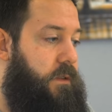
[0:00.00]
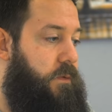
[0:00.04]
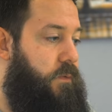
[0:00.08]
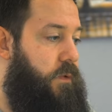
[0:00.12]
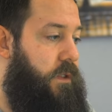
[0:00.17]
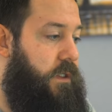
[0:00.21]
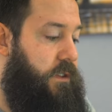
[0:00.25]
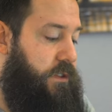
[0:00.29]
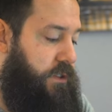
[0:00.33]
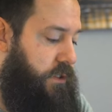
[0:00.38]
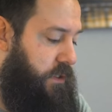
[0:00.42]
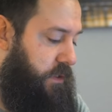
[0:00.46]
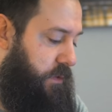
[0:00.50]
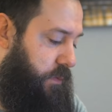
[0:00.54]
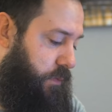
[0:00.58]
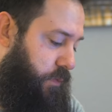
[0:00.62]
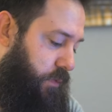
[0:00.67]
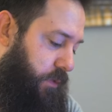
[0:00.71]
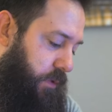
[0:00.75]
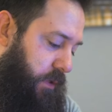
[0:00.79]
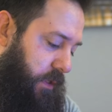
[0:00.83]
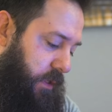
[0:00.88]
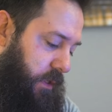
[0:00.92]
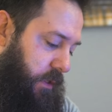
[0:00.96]
which is
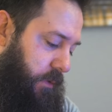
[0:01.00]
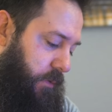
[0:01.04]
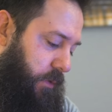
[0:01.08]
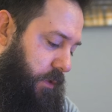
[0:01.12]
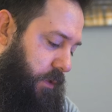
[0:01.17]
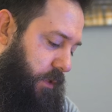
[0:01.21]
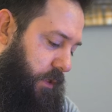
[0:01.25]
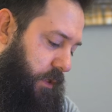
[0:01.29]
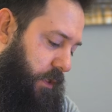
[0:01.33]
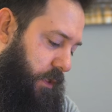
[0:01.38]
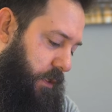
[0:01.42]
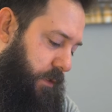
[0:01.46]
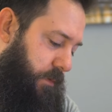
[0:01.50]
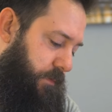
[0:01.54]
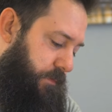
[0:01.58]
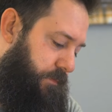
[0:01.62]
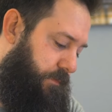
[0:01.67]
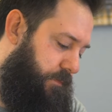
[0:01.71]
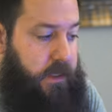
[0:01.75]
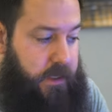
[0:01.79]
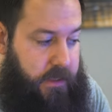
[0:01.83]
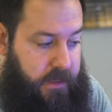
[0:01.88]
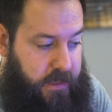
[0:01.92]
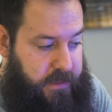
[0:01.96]
really, really good.
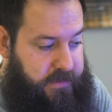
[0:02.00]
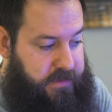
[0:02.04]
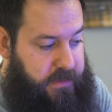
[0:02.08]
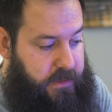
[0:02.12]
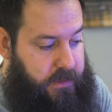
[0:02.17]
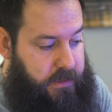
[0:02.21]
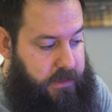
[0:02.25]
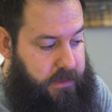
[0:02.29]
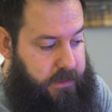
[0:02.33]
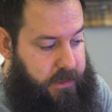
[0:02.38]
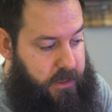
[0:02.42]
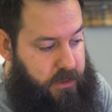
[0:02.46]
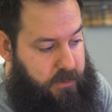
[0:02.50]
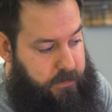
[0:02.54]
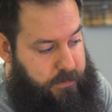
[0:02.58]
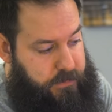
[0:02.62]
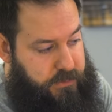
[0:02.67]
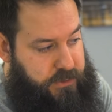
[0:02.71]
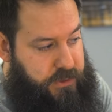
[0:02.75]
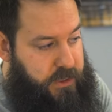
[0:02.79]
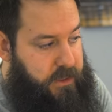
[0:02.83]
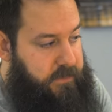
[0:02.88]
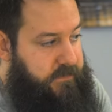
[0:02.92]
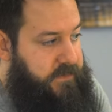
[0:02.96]
That's gonna help
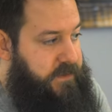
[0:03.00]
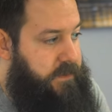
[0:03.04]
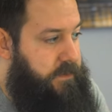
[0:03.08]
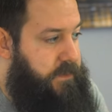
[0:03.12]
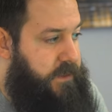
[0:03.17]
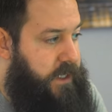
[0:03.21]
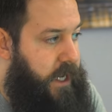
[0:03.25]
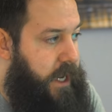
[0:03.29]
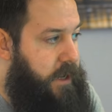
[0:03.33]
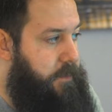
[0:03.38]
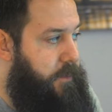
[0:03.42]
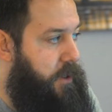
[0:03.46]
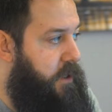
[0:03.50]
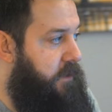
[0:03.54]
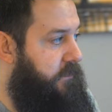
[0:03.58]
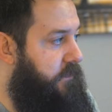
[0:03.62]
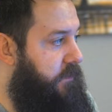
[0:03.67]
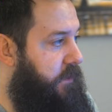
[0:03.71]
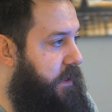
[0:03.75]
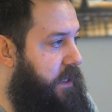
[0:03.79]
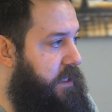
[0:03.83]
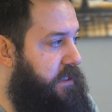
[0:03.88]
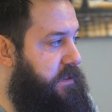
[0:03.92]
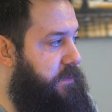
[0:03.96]
shave some time off
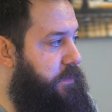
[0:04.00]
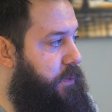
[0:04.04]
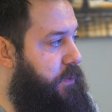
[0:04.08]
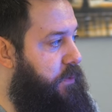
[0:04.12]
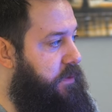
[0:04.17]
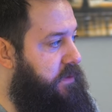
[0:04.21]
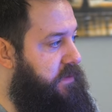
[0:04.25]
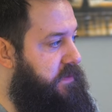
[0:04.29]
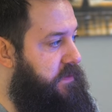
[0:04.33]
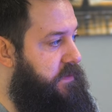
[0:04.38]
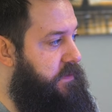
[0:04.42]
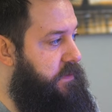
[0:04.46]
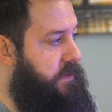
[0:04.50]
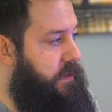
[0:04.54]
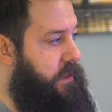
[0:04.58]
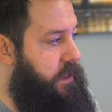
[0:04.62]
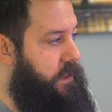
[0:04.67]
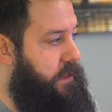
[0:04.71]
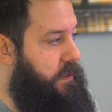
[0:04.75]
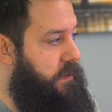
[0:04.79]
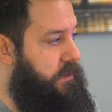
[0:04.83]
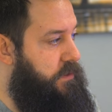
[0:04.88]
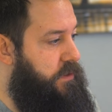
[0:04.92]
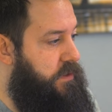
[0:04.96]
for exports
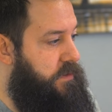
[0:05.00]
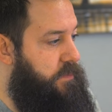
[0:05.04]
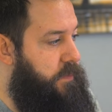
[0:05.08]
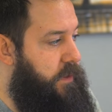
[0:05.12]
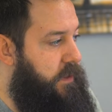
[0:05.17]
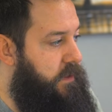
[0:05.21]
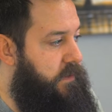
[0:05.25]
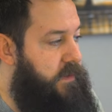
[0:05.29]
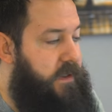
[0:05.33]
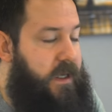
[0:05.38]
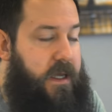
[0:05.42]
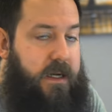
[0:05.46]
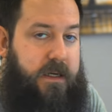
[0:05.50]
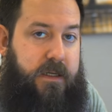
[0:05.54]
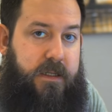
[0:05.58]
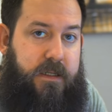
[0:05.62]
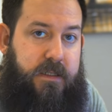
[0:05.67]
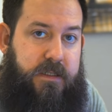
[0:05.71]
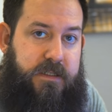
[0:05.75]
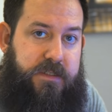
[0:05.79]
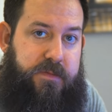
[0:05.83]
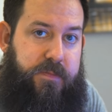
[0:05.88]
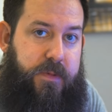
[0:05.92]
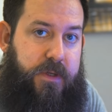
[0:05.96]
and just make the
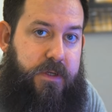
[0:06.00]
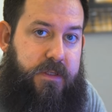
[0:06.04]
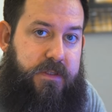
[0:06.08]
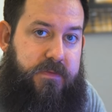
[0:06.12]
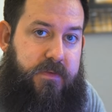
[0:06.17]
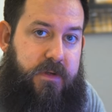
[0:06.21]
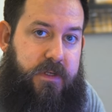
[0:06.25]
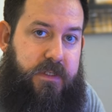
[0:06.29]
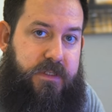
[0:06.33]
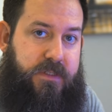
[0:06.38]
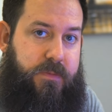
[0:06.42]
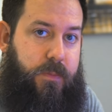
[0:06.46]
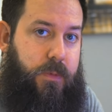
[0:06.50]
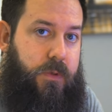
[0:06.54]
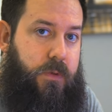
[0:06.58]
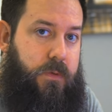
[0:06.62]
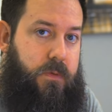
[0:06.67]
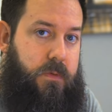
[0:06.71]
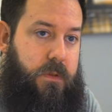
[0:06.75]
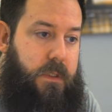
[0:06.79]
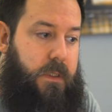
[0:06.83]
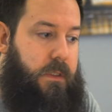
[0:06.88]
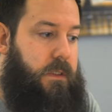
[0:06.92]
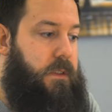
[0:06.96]
editing experience very
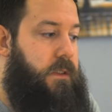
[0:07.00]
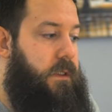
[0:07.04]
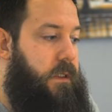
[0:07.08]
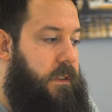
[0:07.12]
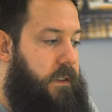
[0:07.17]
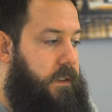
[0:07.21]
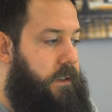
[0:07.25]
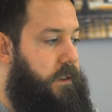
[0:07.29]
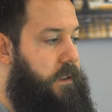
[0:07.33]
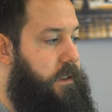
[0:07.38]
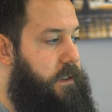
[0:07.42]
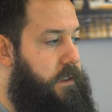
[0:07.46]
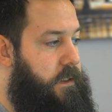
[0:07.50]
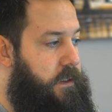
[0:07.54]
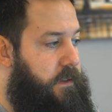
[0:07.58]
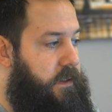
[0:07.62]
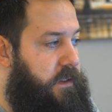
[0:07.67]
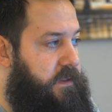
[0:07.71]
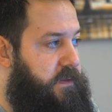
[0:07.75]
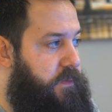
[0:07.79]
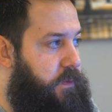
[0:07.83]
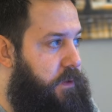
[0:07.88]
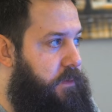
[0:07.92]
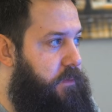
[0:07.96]
smooth. And
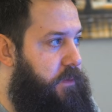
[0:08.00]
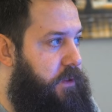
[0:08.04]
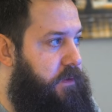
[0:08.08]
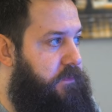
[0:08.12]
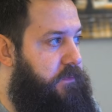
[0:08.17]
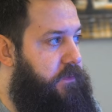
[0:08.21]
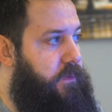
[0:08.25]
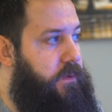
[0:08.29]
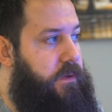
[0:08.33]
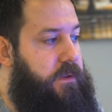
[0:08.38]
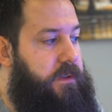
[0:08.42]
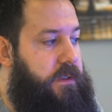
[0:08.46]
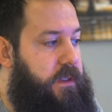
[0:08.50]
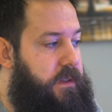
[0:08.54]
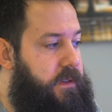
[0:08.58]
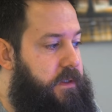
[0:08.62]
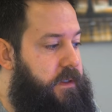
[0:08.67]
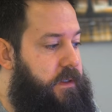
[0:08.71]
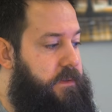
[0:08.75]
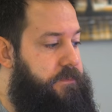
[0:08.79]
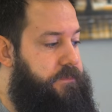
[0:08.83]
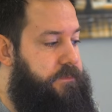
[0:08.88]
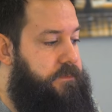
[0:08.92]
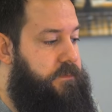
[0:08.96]
that's what I'm looking for on
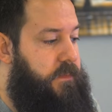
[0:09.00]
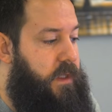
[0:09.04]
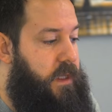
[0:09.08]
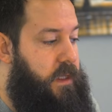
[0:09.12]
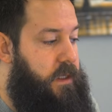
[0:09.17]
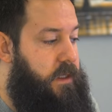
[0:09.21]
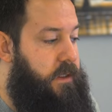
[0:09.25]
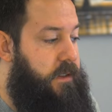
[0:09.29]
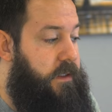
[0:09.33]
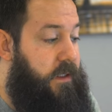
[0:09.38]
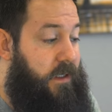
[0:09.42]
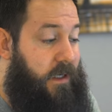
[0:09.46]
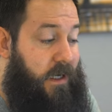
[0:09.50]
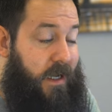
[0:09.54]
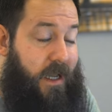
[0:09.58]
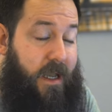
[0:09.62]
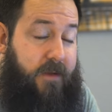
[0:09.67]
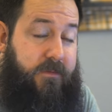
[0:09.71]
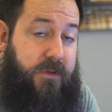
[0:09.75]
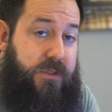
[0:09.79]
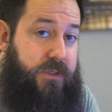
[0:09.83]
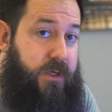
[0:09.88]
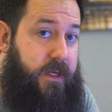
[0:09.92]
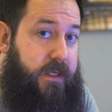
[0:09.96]
that. And uh, I
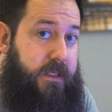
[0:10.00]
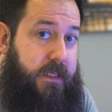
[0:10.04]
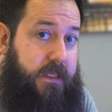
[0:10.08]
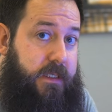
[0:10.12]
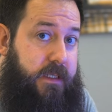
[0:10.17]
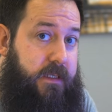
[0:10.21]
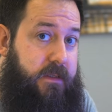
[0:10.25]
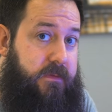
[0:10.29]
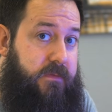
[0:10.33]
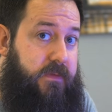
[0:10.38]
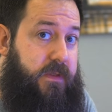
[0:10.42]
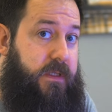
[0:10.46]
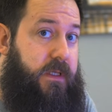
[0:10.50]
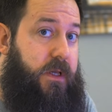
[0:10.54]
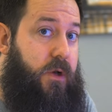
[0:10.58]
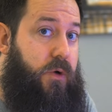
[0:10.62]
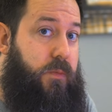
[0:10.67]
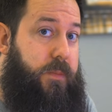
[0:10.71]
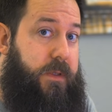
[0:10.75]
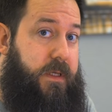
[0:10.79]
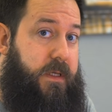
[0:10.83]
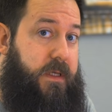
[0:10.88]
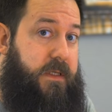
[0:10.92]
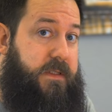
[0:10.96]
haven't tried any of the
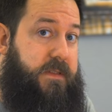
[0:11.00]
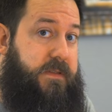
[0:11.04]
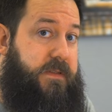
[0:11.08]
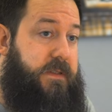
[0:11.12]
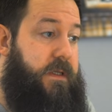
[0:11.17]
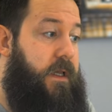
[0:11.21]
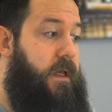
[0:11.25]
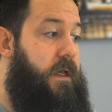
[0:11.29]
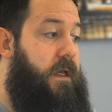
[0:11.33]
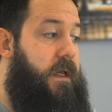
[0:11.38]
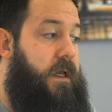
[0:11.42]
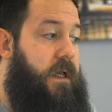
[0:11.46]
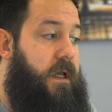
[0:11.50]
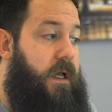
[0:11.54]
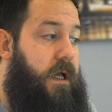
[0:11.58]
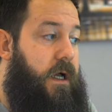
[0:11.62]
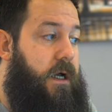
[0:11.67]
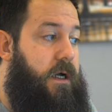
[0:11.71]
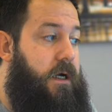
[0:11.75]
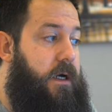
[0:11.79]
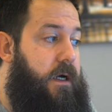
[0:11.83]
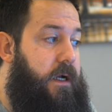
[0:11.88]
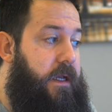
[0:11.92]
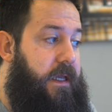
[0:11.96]
OBS
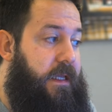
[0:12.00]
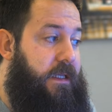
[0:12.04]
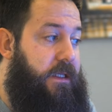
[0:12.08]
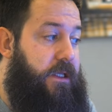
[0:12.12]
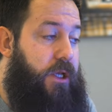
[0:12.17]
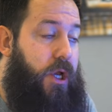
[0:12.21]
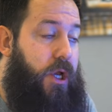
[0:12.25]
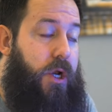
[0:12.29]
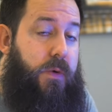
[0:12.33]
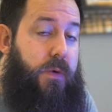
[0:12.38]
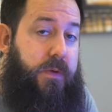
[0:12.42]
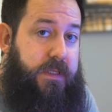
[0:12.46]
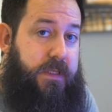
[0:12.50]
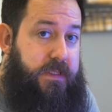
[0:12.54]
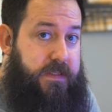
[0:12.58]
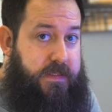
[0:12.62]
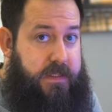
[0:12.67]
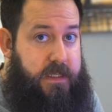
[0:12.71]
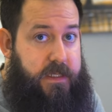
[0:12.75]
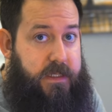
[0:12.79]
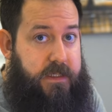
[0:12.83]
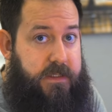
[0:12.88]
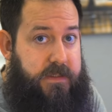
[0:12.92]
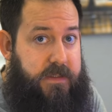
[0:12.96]
uh, encoding
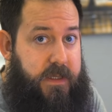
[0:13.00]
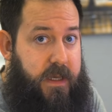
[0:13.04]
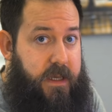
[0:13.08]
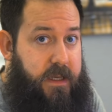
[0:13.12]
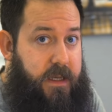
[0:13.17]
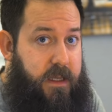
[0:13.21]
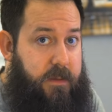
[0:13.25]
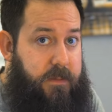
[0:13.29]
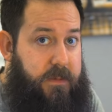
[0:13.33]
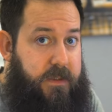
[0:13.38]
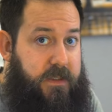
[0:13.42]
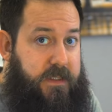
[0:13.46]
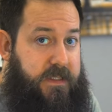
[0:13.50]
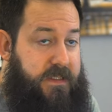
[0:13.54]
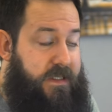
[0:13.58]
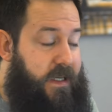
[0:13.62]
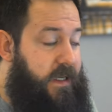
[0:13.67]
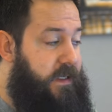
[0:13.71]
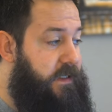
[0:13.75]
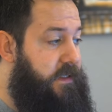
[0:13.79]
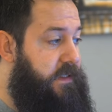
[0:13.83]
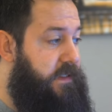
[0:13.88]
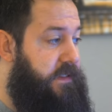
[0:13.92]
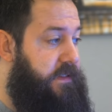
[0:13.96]
settings yet. I'm
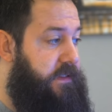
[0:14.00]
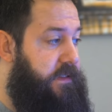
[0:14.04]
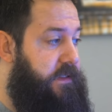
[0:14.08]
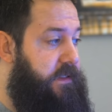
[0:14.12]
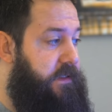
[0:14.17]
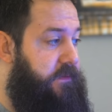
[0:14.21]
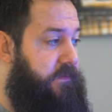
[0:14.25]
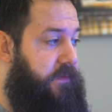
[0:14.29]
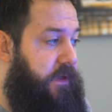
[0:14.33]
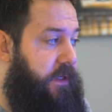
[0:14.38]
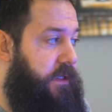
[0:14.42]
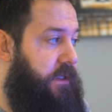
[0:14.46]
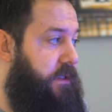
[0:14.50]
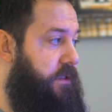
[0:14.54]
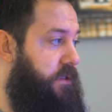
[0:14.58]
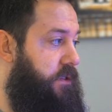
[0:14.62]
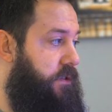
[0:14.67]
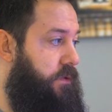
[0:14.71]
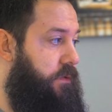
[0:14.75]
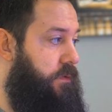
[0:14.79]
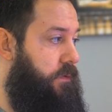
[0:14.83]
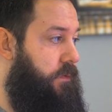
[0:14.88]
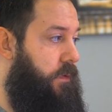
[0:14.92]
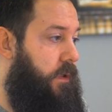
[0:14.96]
excited to see if I can
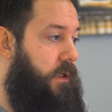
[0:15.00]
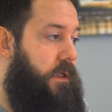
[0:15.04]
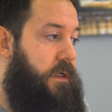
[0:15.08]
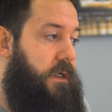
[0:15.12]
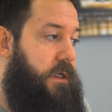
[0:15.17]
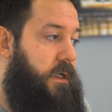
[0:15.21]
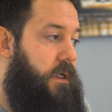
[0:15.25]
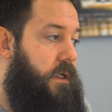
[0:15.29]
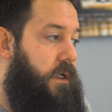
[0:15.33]
do